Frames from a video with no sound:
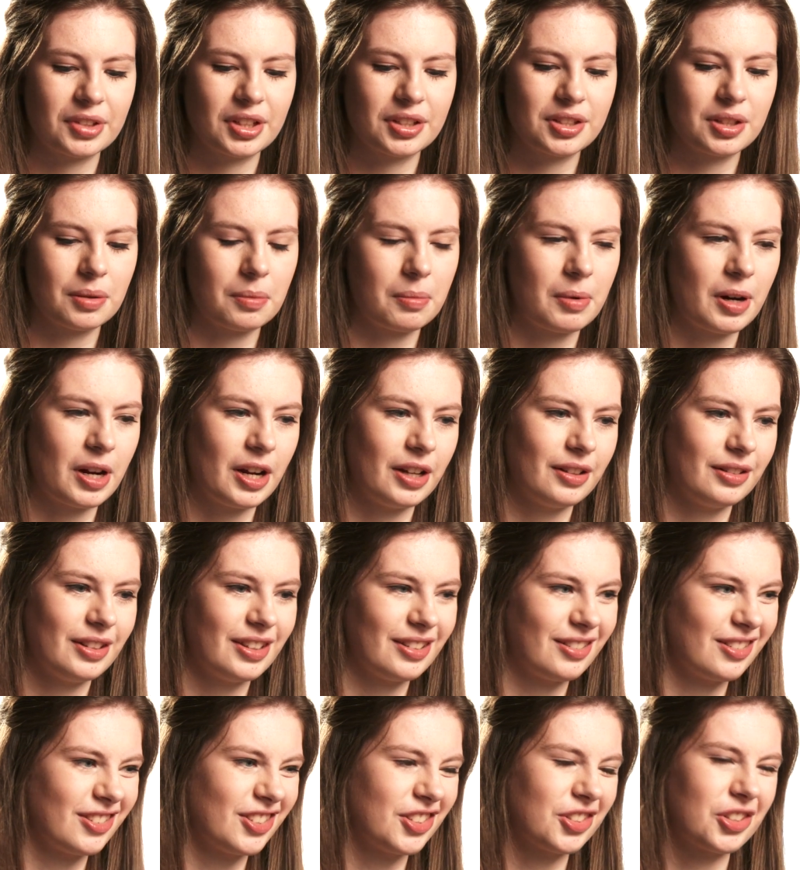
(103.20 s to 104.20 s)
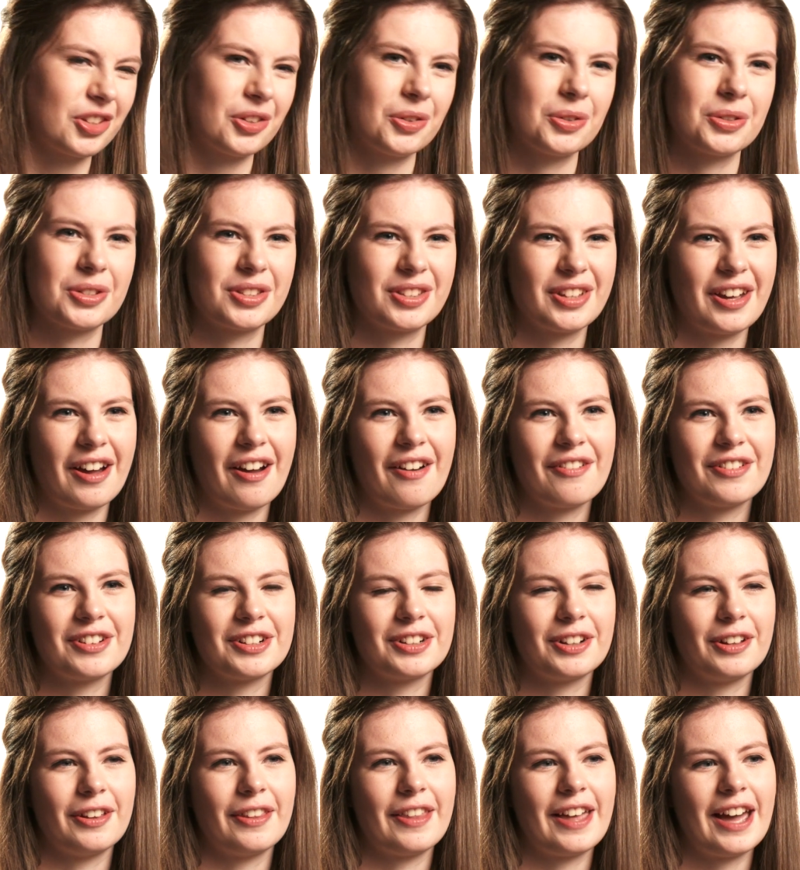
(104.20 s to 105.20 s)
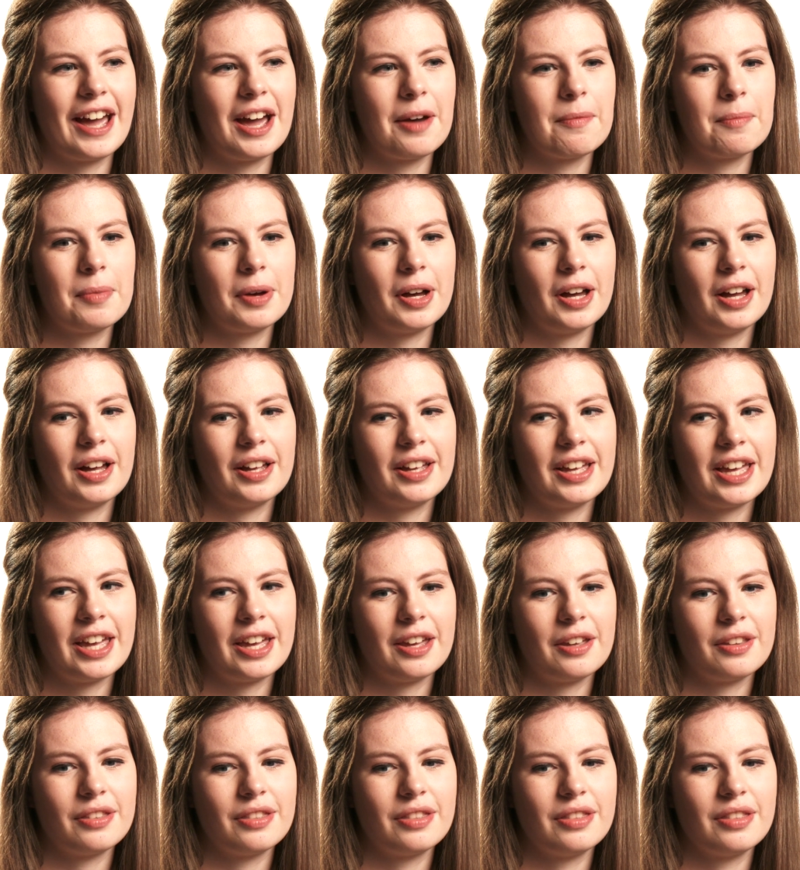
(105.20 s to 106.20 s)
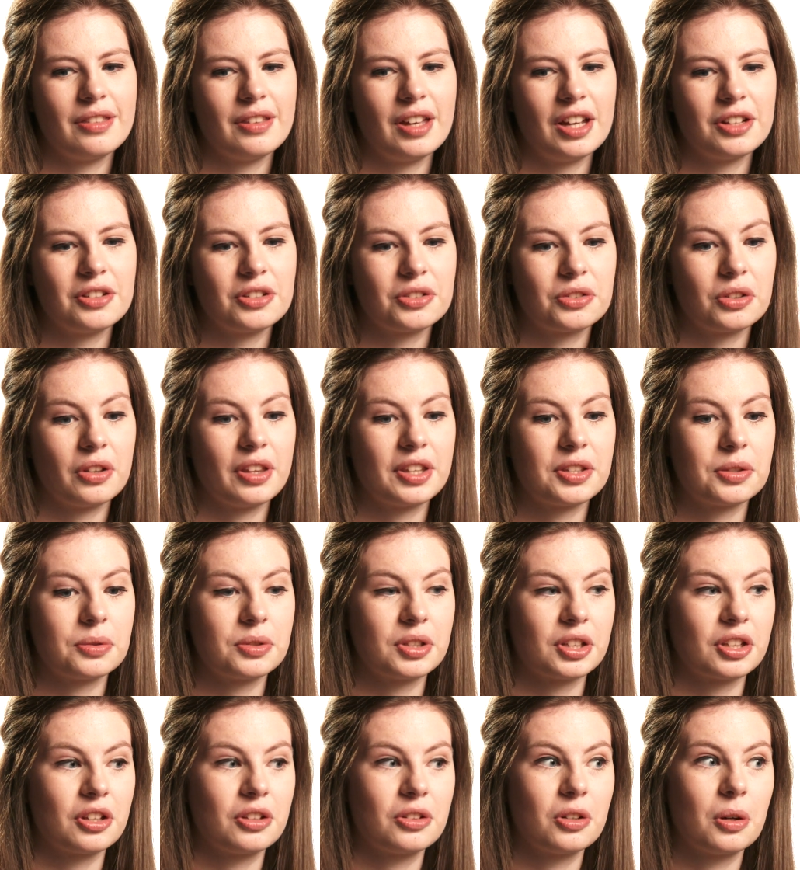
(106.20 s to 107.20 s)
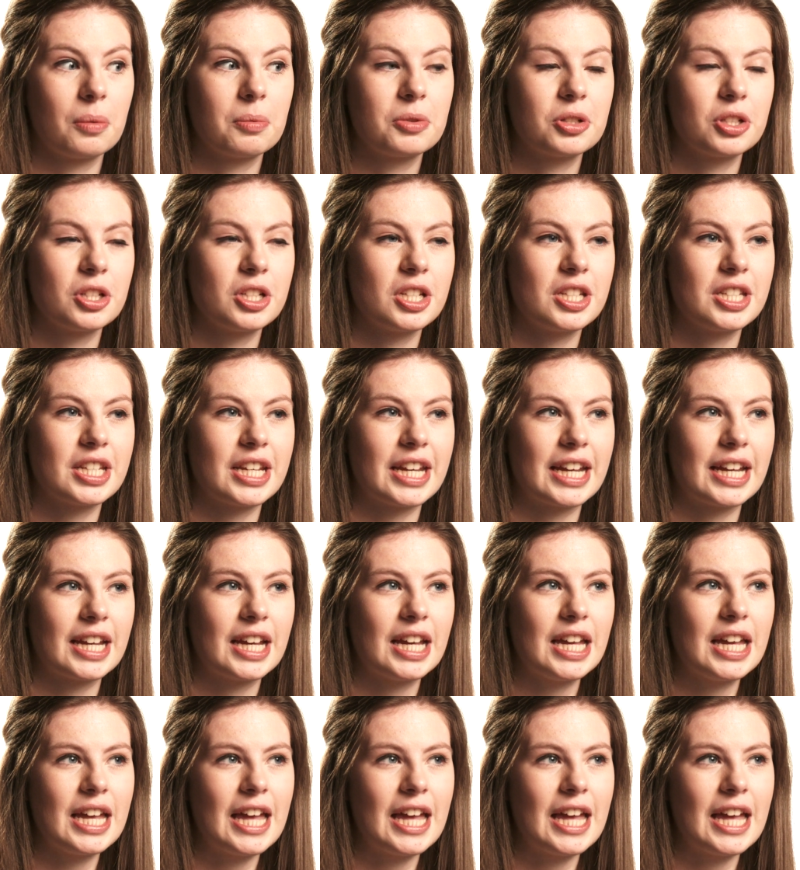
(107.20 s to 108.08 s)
somewhere at like school stuff and all that, but I just thought this was a good opportunity.